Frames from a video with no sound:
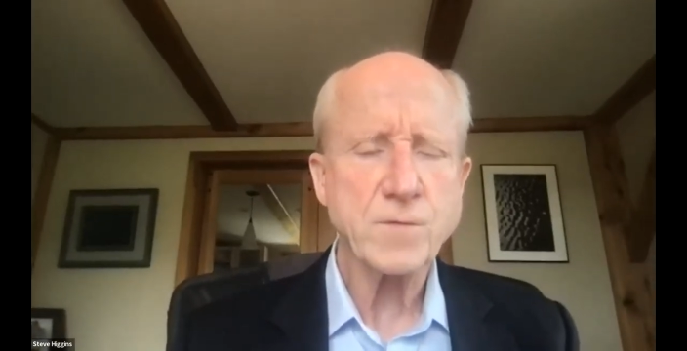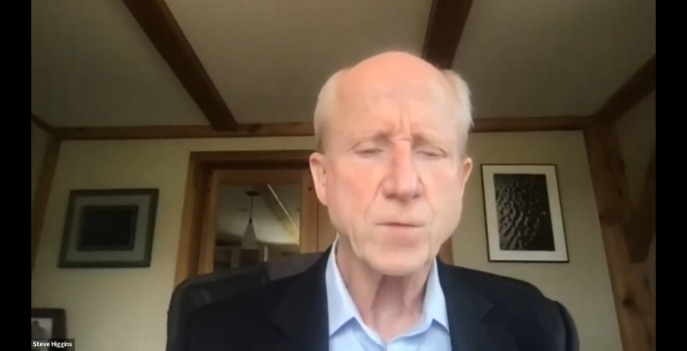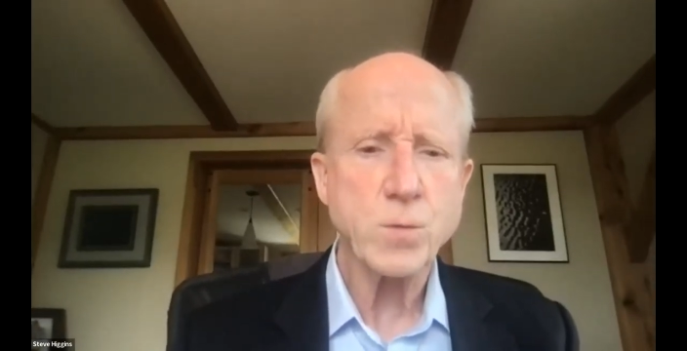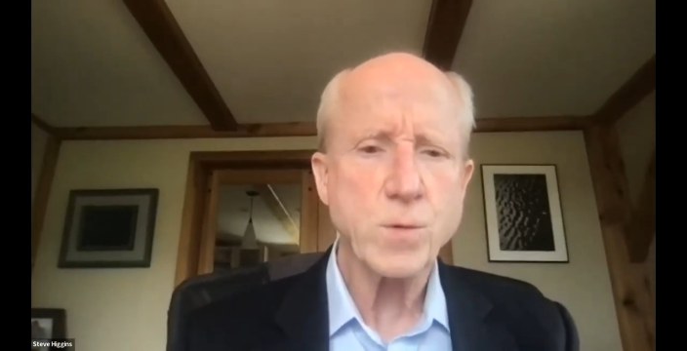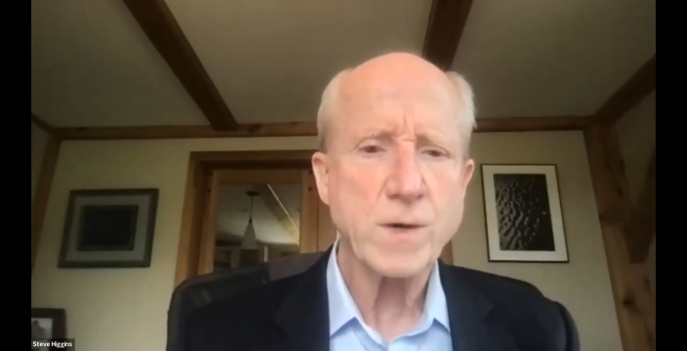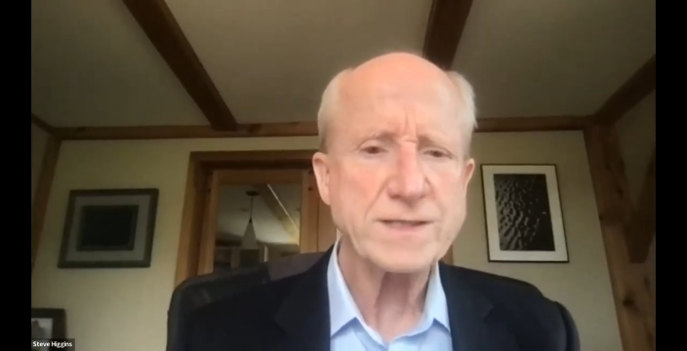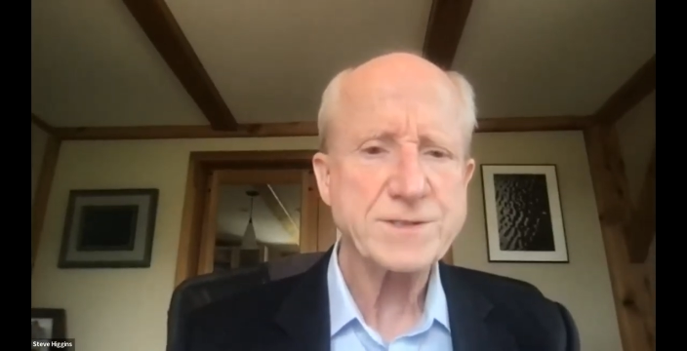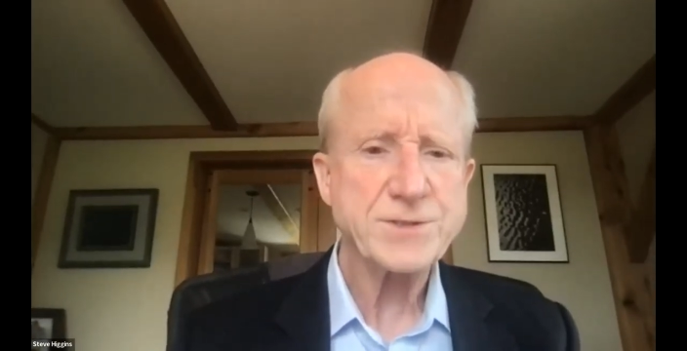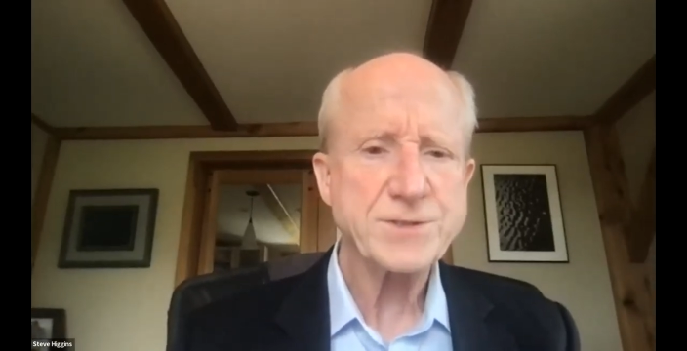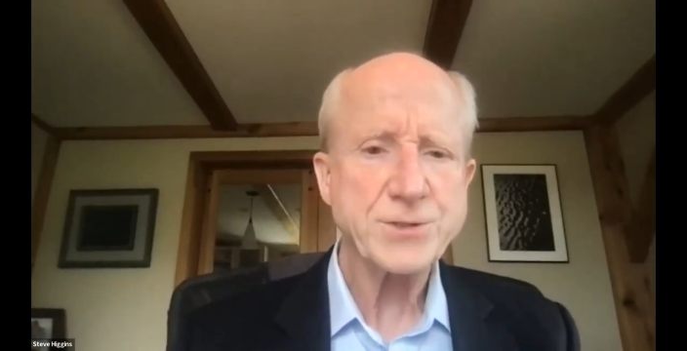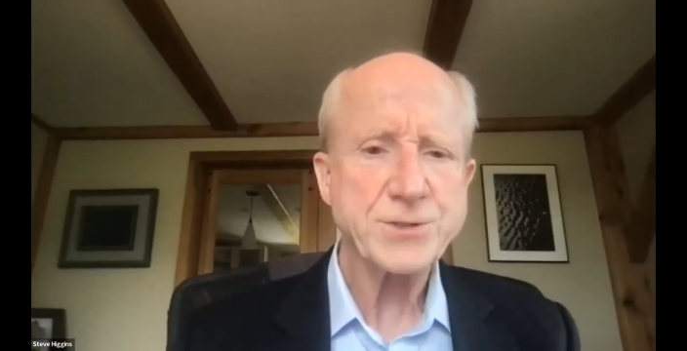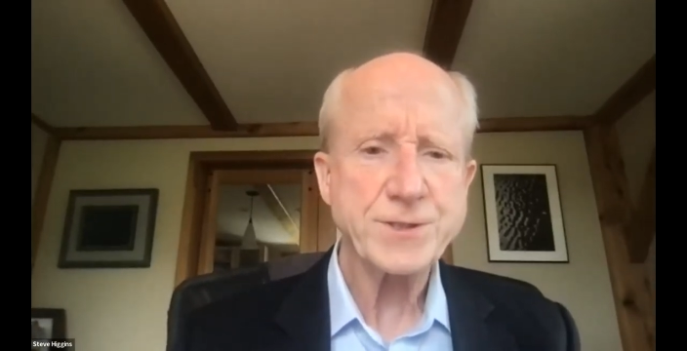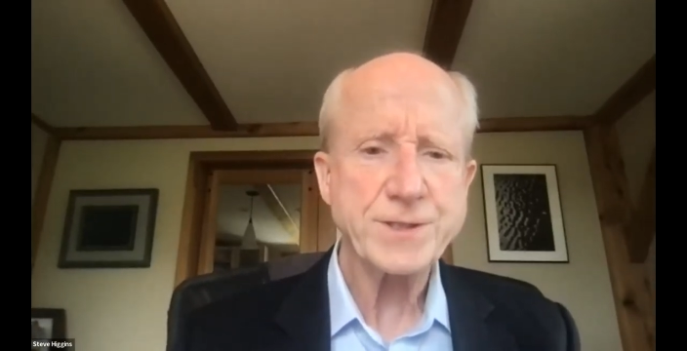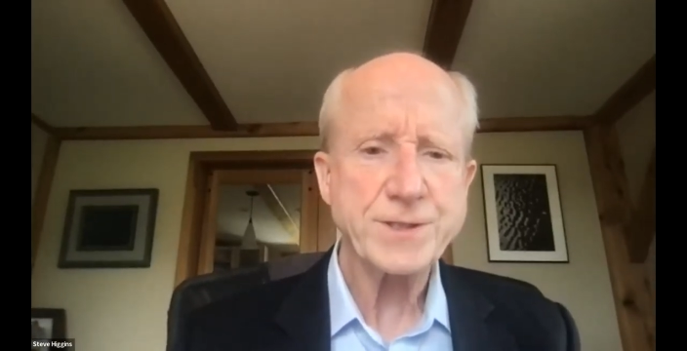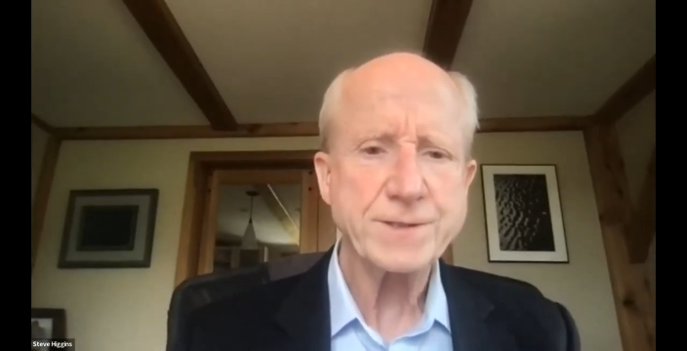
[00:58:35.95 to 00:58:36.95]

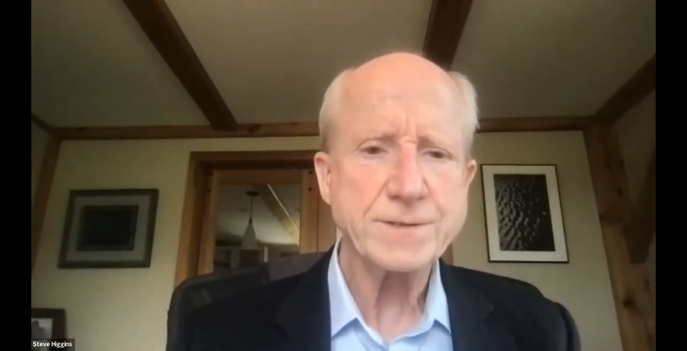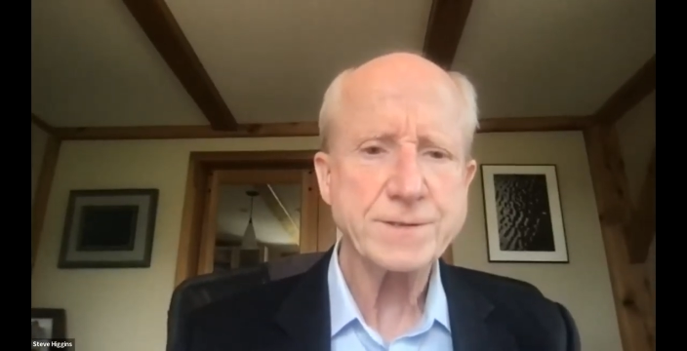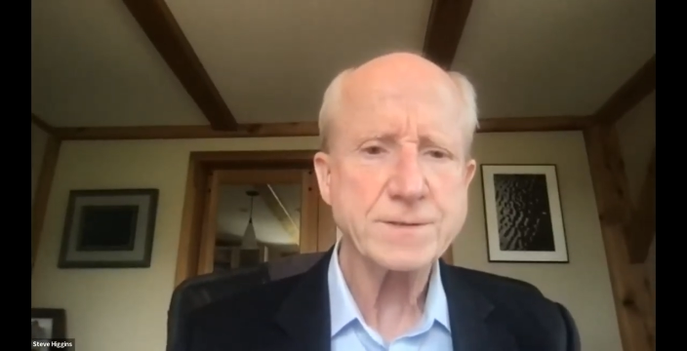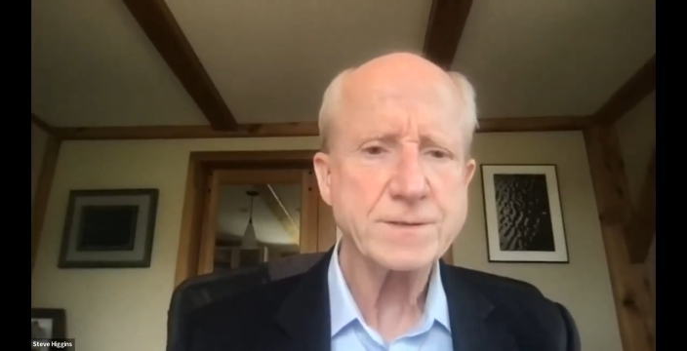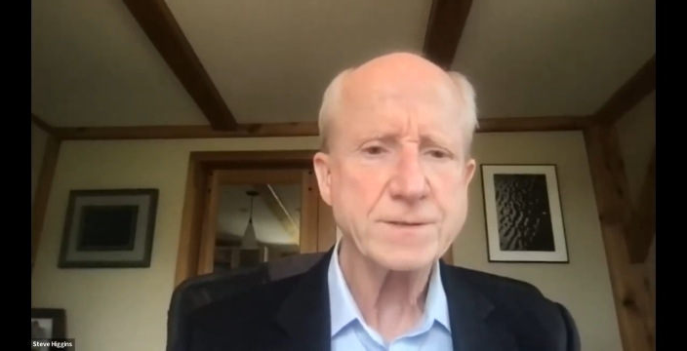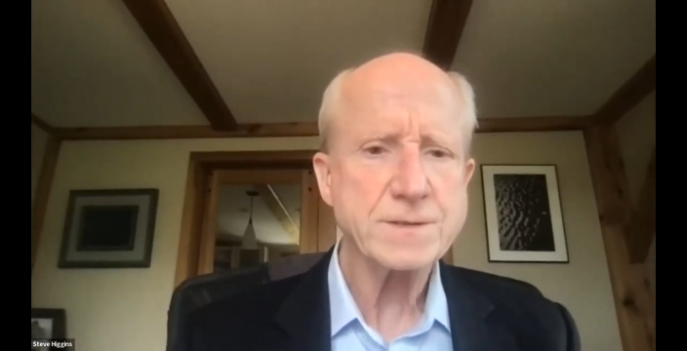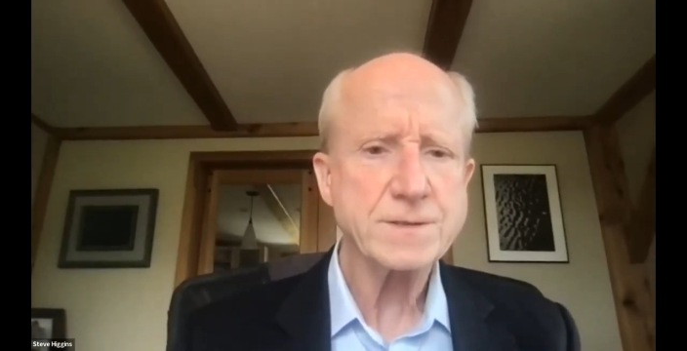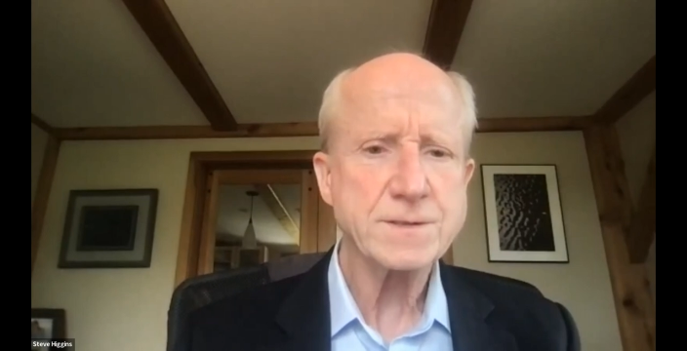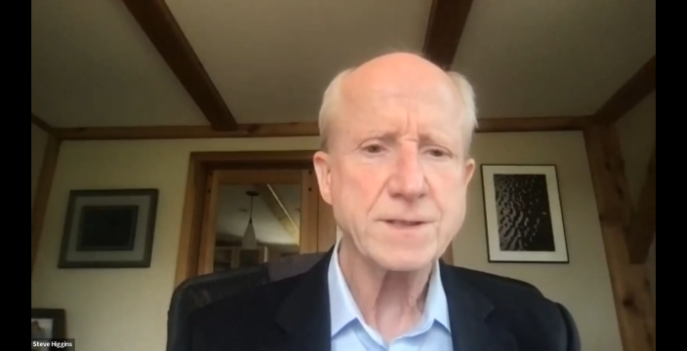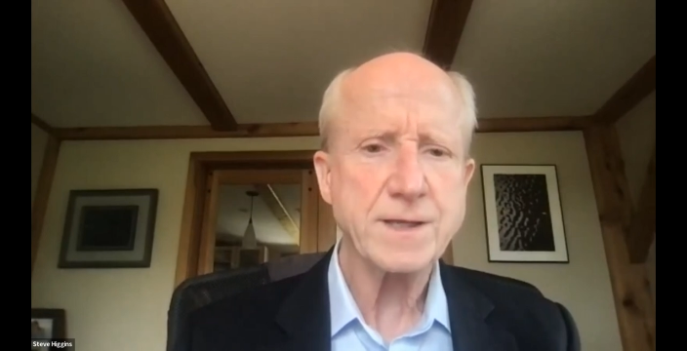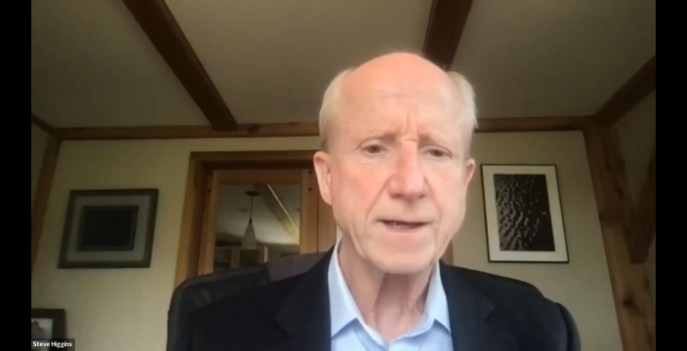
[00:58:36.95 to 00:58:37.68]
questions.